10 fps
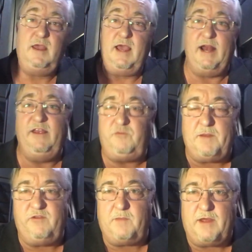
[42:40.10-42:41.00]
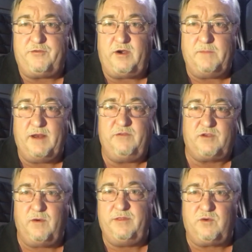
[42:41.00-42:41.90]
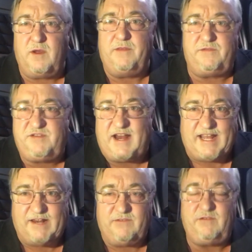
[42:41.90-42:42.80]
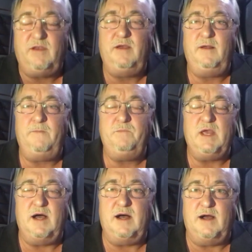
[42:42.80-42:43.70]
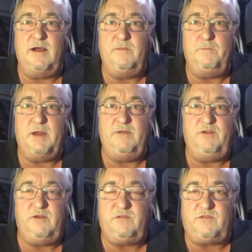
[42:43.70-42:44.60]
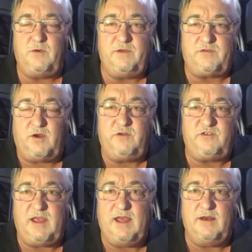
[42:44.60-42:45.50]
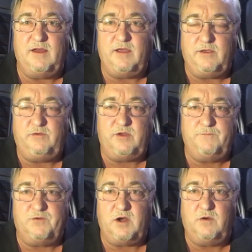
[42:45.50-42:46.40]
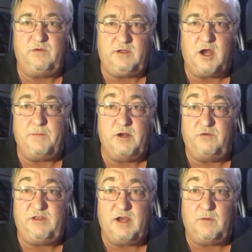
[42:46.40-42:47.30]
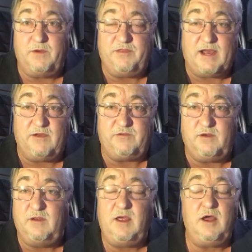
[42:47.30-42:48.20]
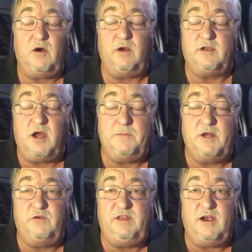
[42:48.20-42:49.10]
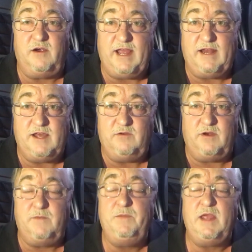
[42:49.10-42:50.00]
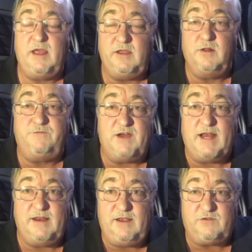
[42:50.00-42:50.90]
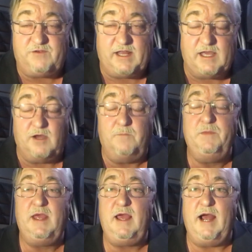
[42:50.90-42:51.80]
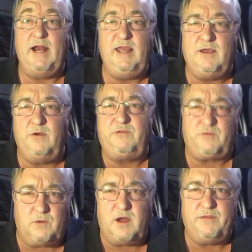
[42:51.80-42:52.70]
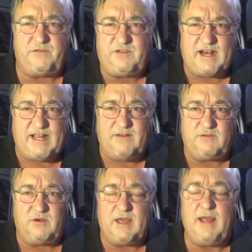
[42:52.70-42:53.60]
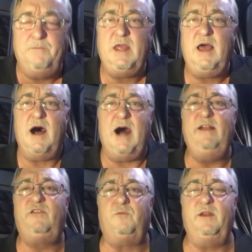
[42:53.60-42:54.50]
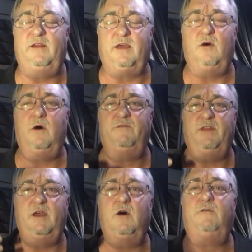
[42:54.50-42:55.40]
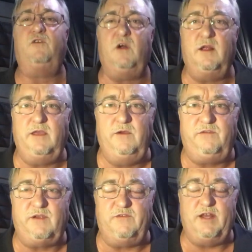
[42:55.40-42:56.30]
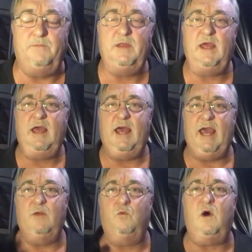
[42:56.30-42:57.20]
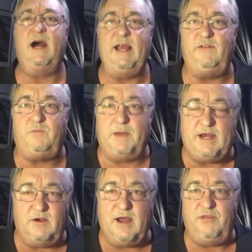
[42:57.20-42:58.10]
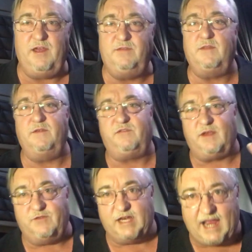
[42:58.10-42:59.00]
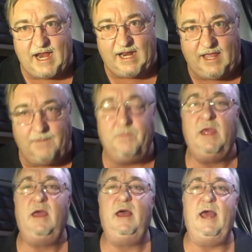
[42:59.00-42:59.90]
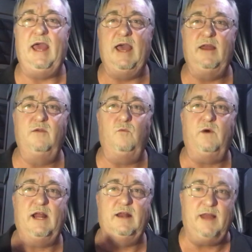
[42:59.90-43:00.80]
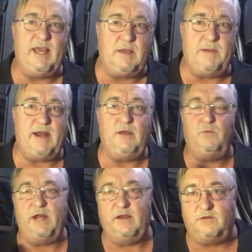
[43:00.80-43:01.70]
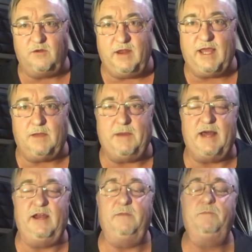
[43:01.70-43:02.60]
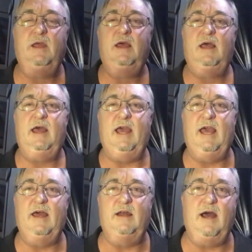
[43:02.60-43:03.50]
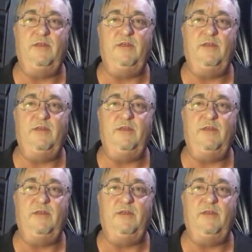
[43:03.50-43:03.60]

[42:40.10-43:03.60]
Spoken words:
and he spends about 30 minutes going through all the settings. But if you just do a search in YouTube for Garmin OTR 1000 or Garmin OTR 800, you'll find his video, and he goes through all the settings, okay? I just wanted to go over the overall use of it and why it's better, I think, than the 780, and what I like about it, what I don't like about it, and I